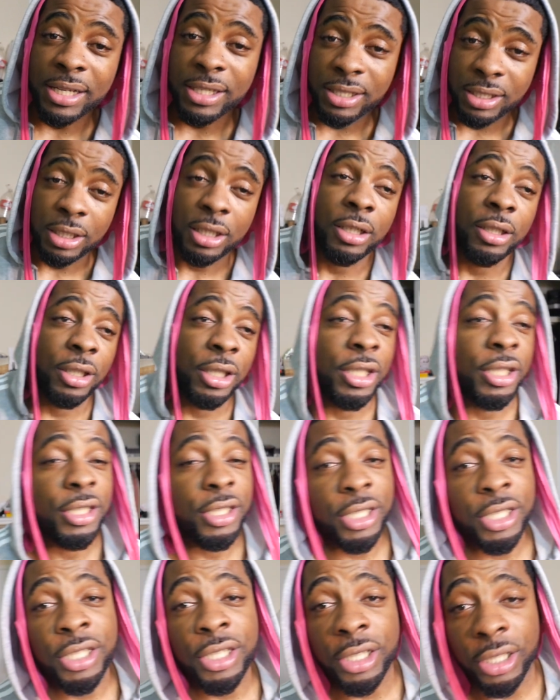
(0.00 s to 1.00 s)
son
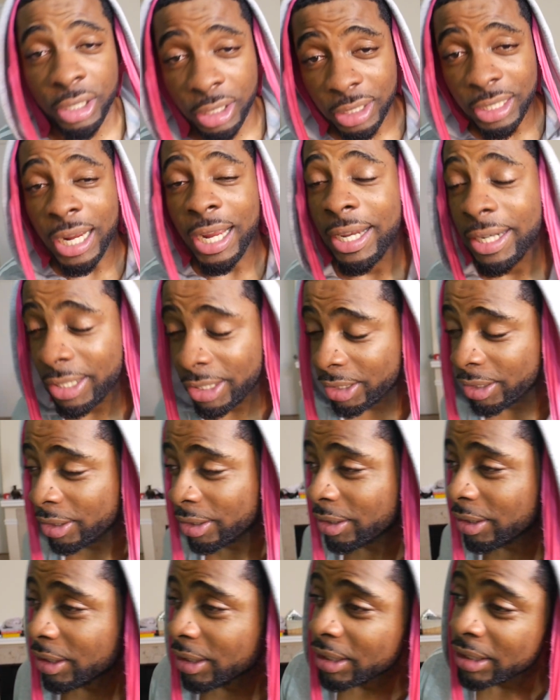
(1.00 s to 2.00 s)
thinks it's a good
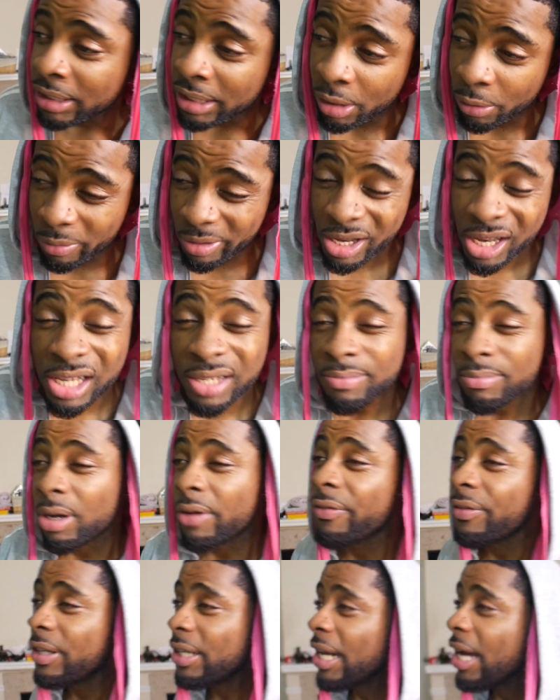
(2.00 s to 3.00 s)
idea that when his
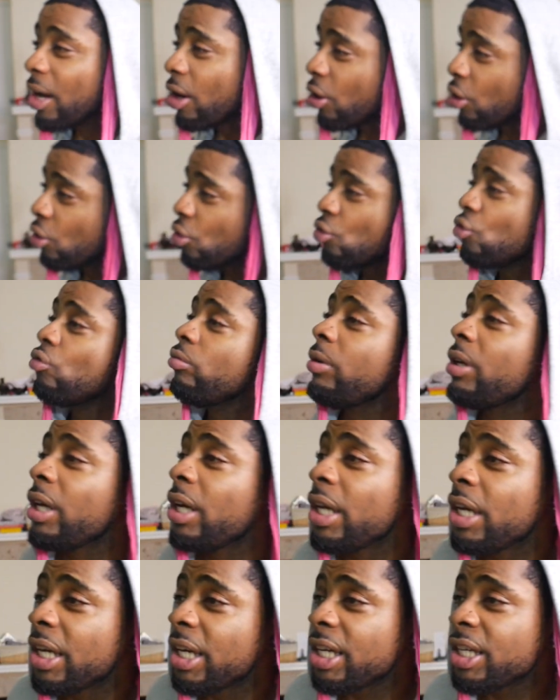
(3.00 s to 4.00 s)
mother not home,
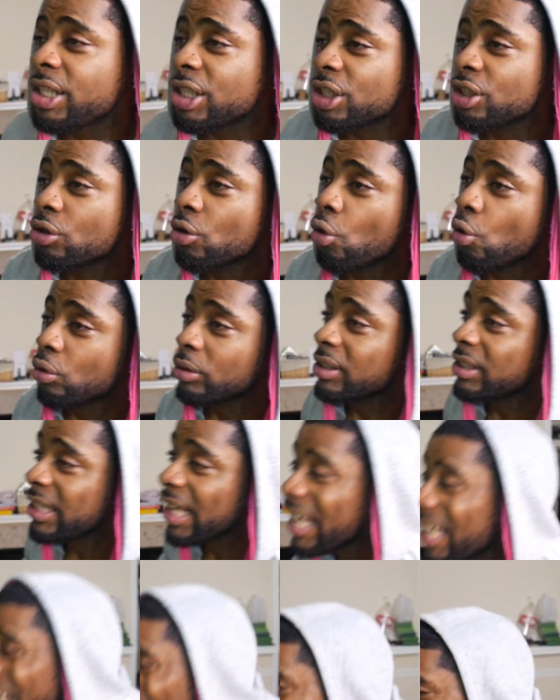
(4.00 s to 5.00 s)
he just gonna
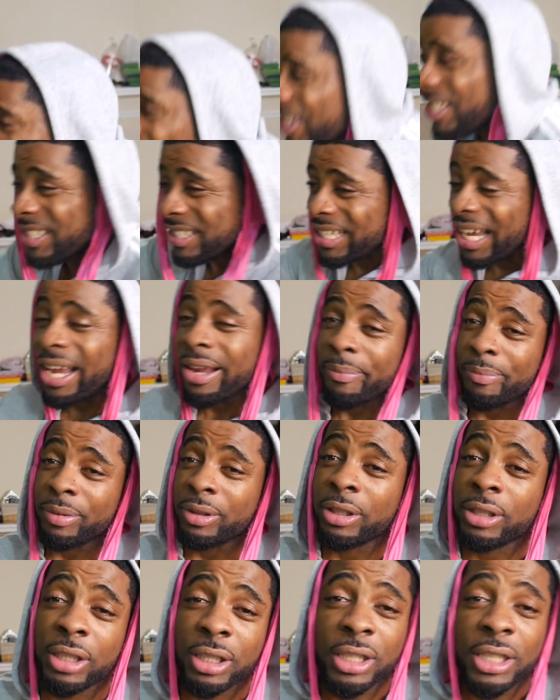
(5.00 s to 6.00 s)
take off his
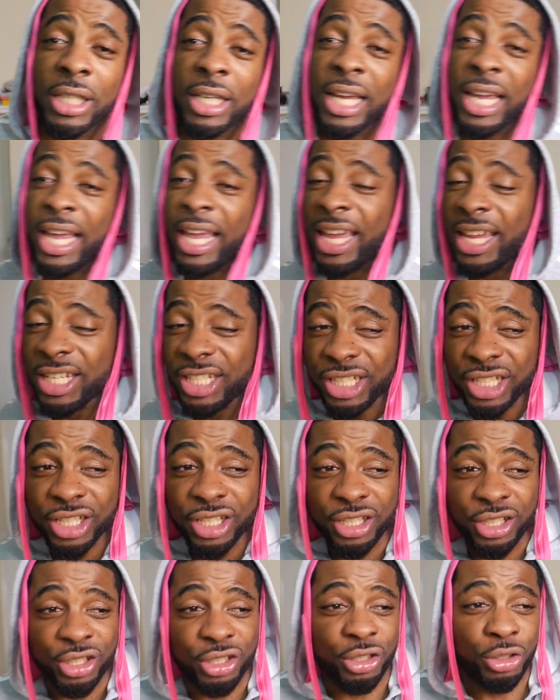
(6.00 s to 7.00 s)
diaper and
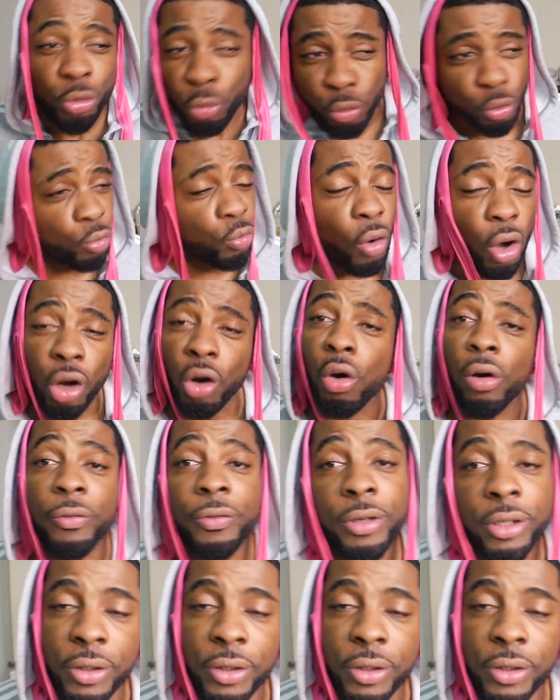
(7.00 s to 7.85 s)
just doodle all over the